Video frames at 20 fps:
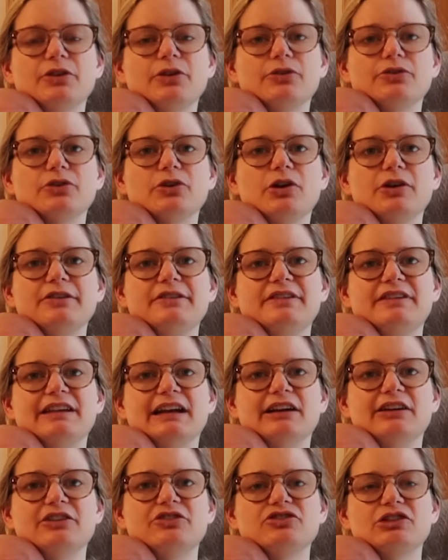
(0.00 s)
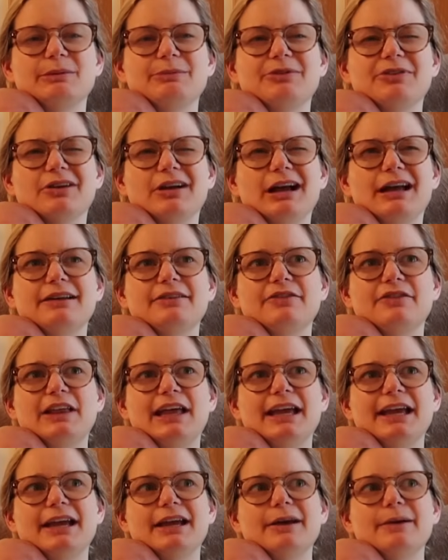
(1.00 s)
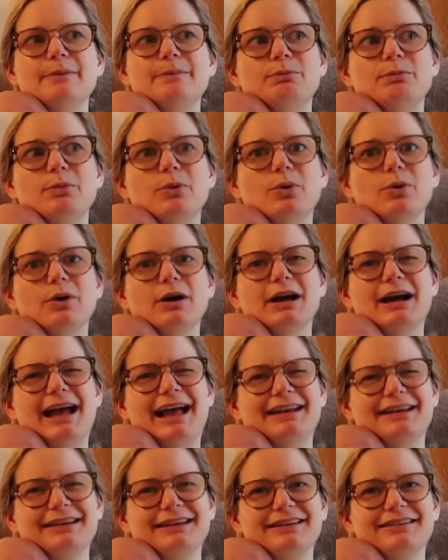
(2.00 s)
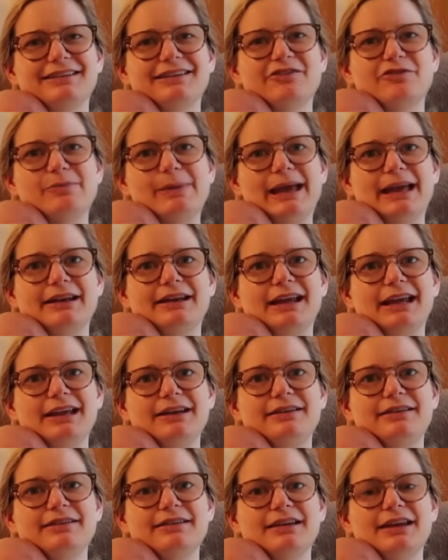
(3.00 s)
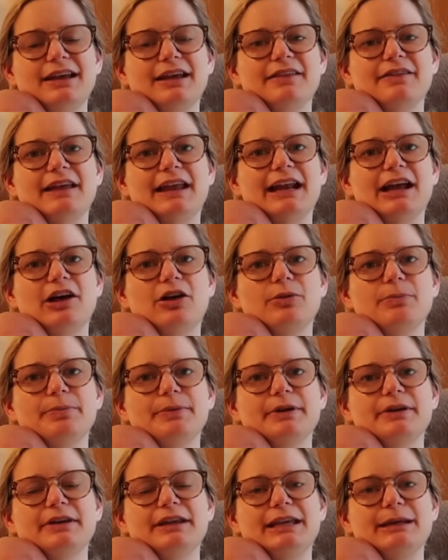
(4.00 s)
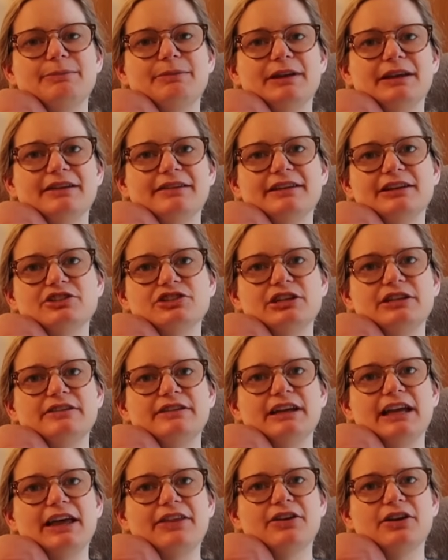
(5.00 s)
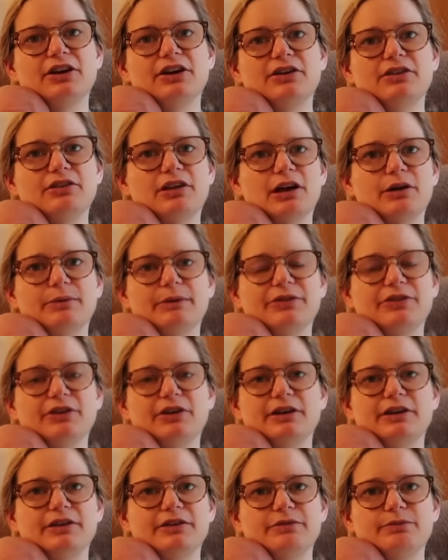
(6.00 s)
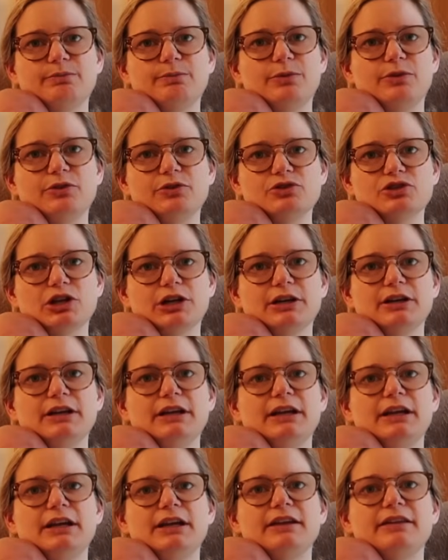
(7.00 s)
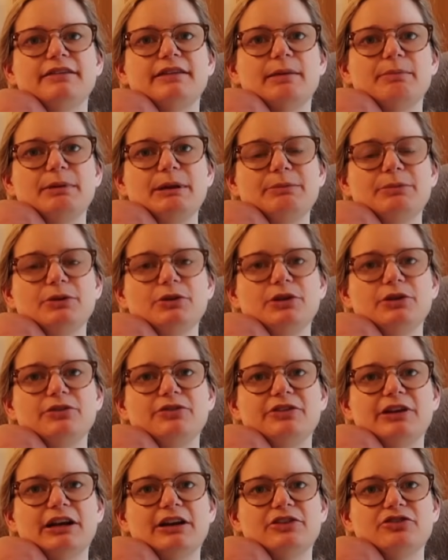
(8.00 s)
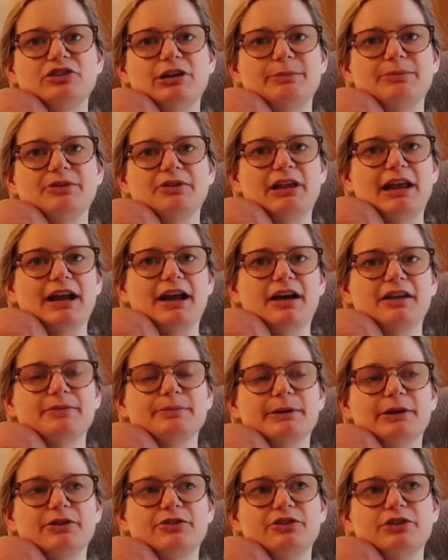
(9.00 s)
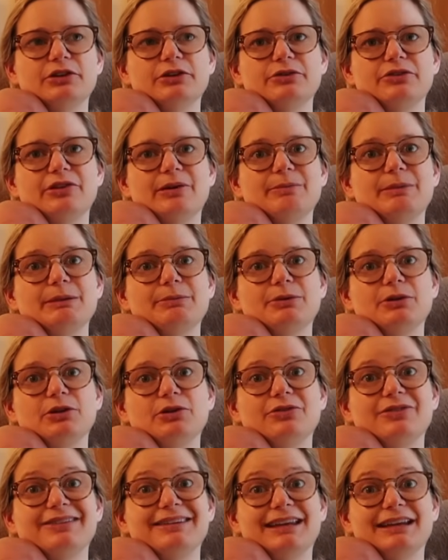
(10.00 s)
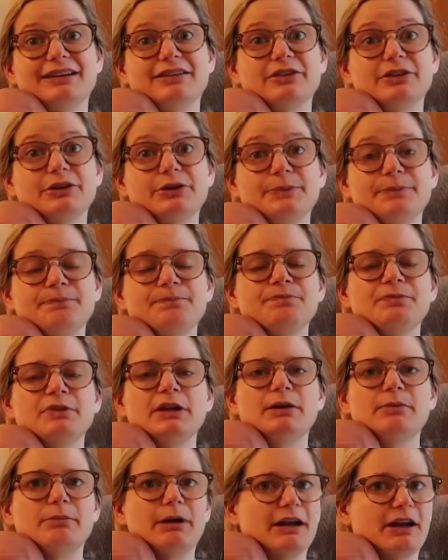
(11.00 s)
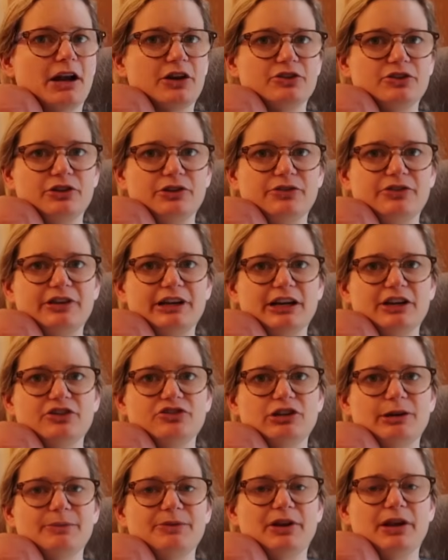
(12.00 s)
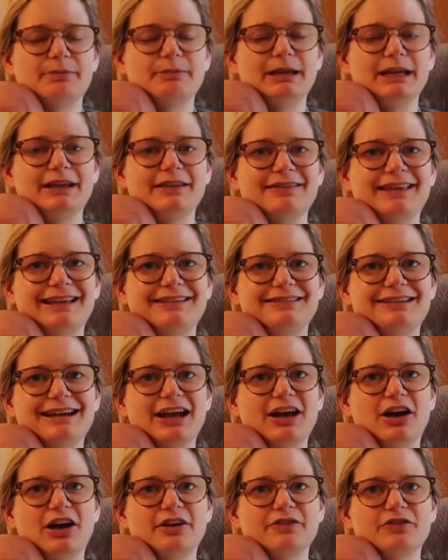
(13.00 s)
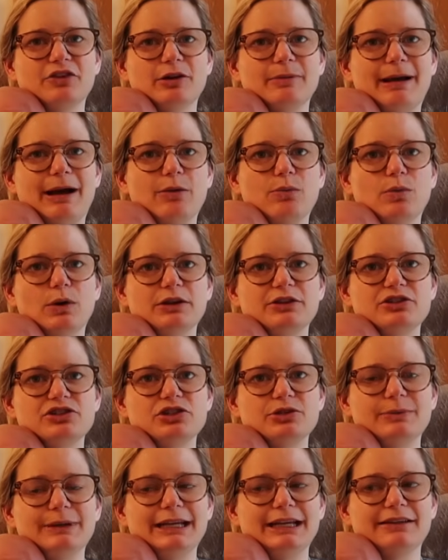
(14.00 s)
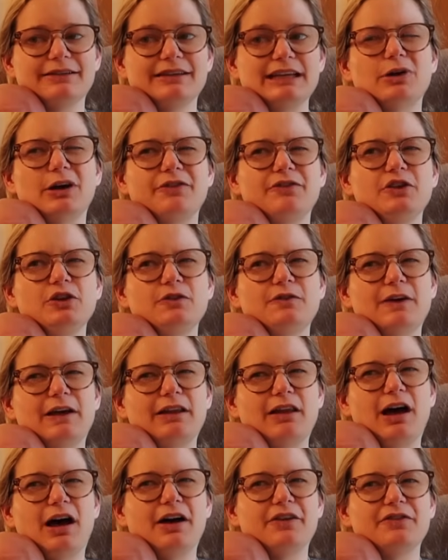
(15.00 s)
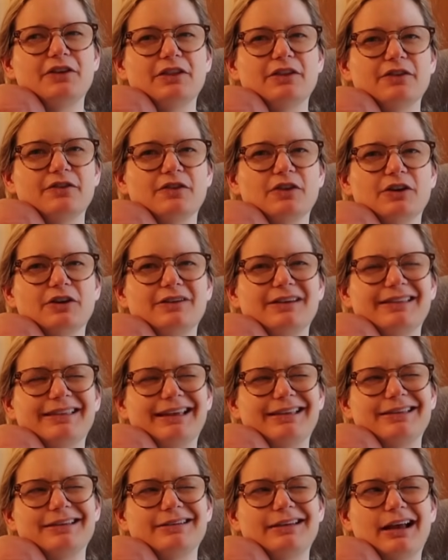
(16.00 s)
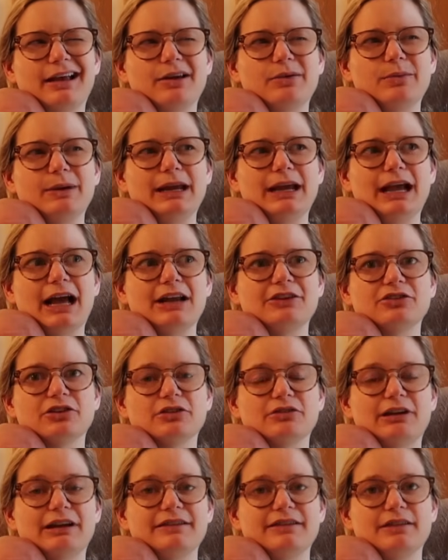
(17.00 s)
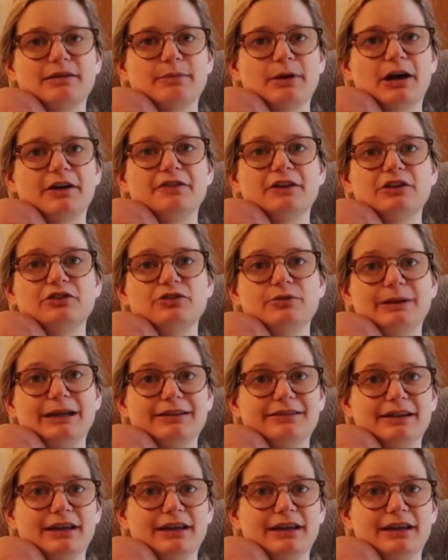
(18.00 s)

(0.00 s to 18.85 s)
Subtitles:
Those are called steri strips. They're kind of like more adhesive band-aids that help keep the incision together along with the suture. Some people use steri strips, a lot of hospitals do. Some people use skin glue. My doctor used steri strips on me. They stay on for about 1 to 2 weeks. A few fell off in like the second week. I took the rest of them off at 2 weeks.